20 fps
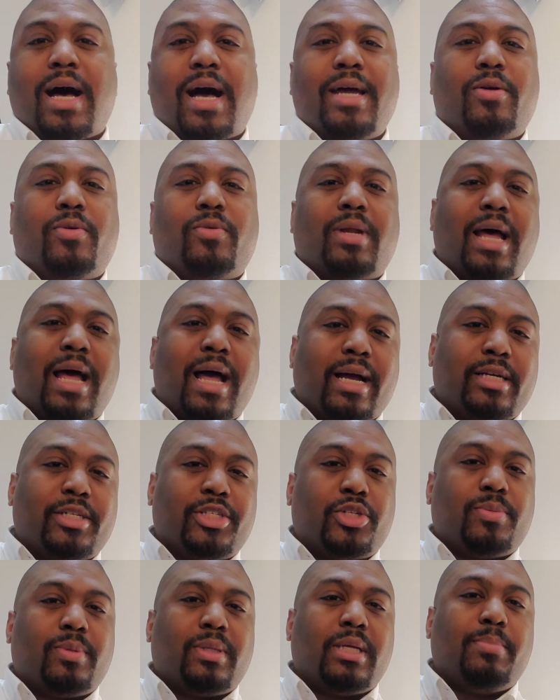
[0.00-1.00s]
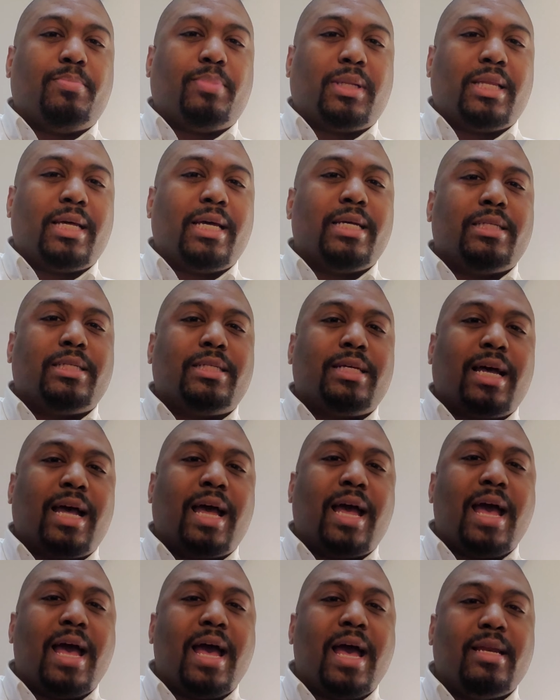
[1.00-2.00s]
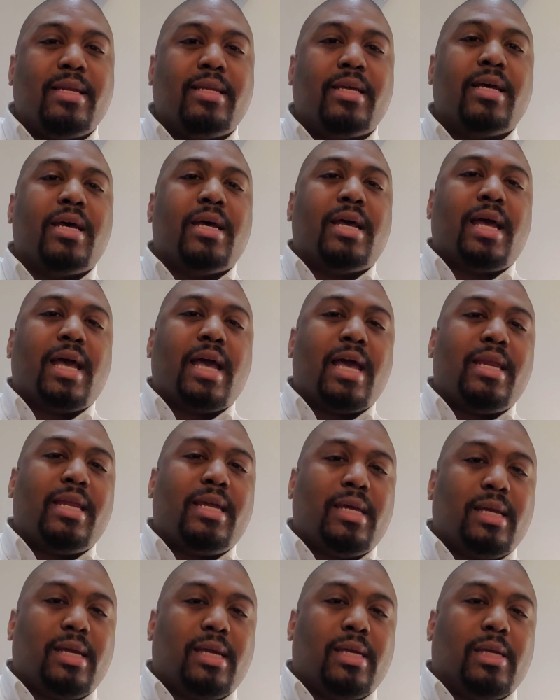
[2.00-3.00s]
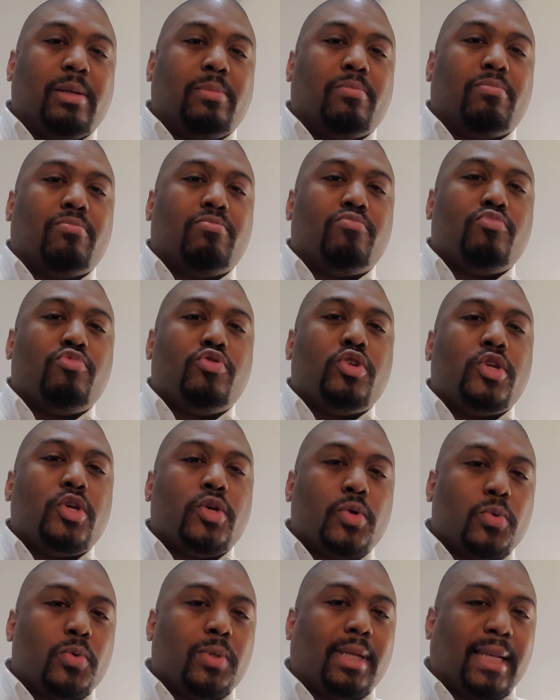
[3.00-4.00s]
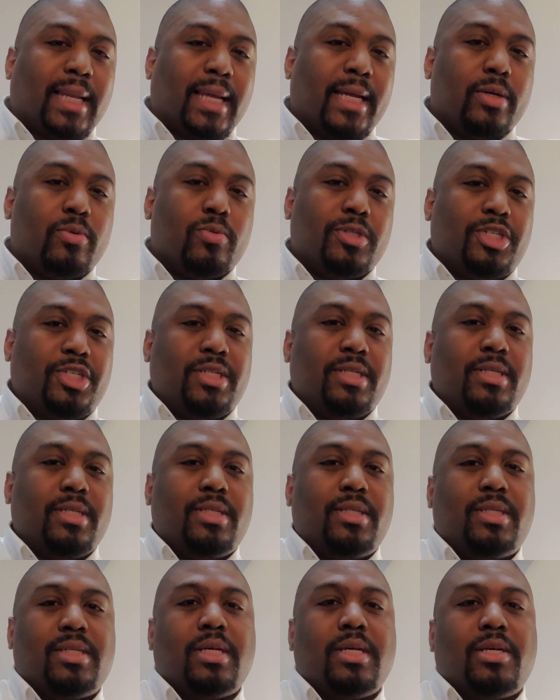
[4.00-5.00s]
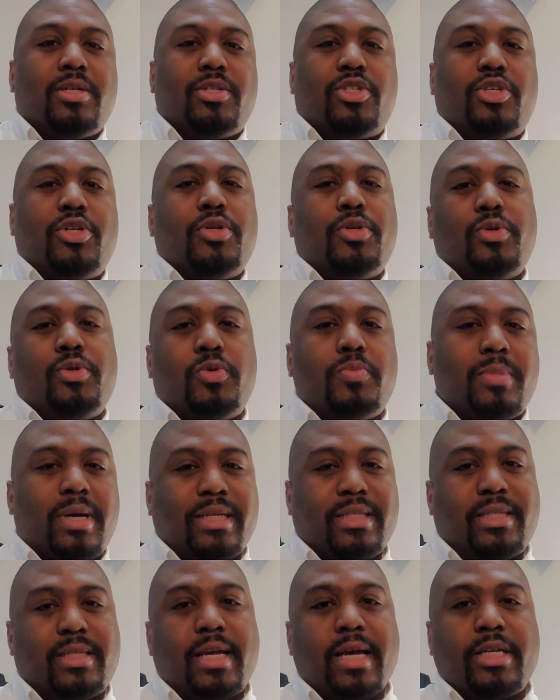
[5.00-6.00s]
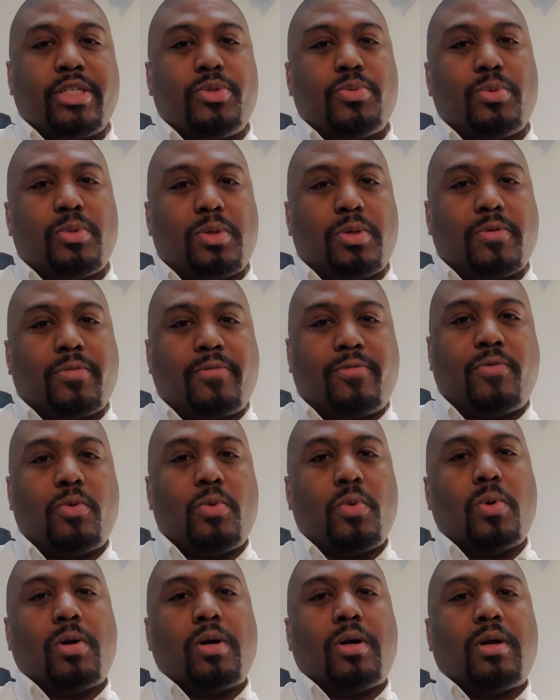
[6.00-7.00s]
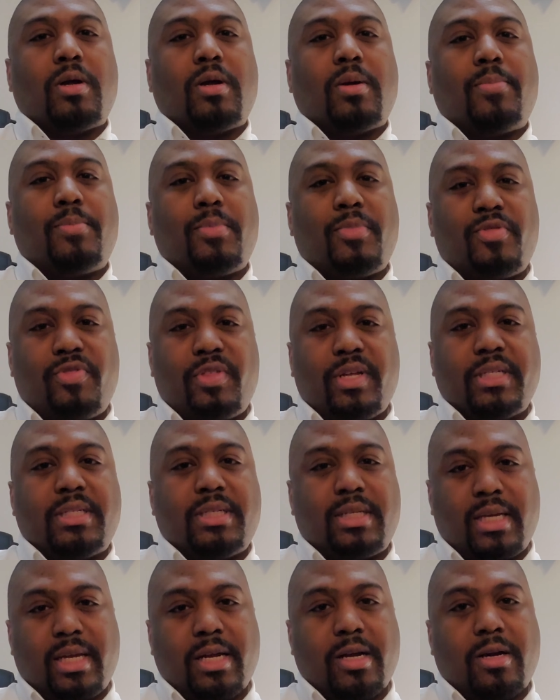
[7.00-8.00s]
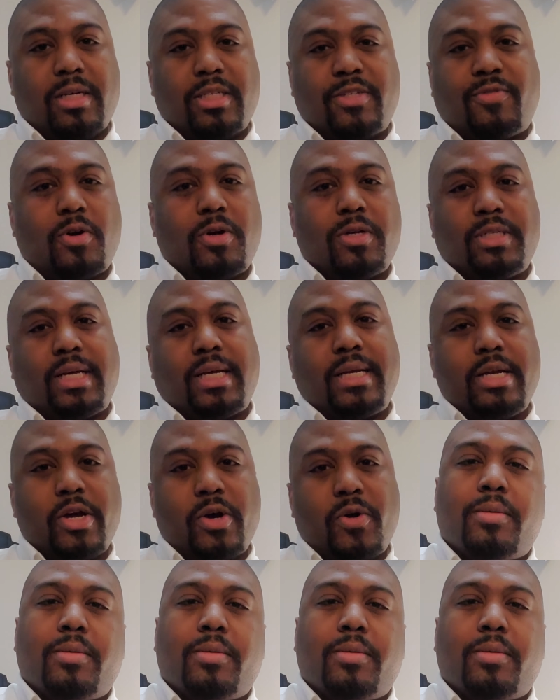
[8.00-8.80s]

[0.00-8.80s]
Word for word: I don't actually plan to add any new languages to my schedule for this year, as far as I know.